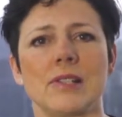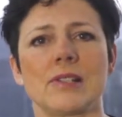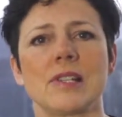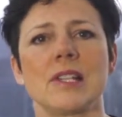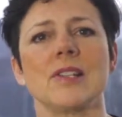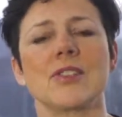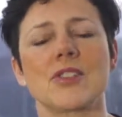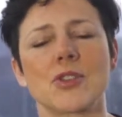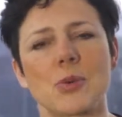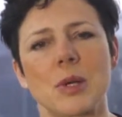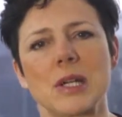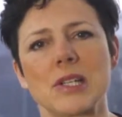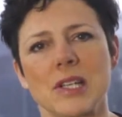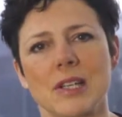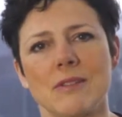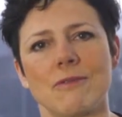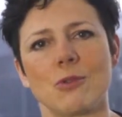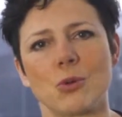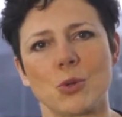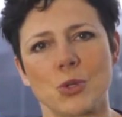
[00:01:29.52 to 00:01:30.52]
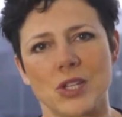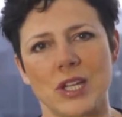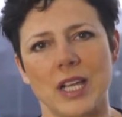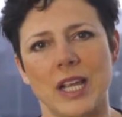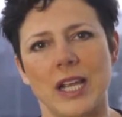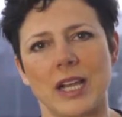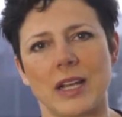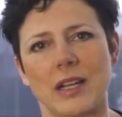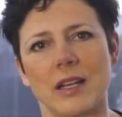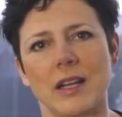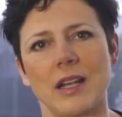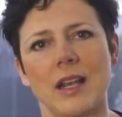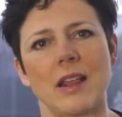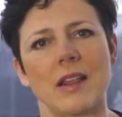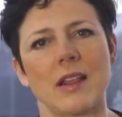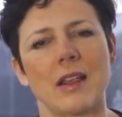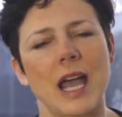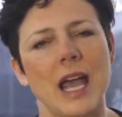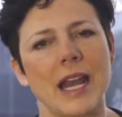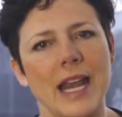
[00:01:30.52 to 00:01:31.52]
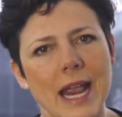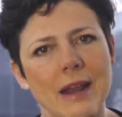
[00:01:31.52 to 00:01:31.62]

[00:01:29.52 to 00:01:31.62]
since 2014. And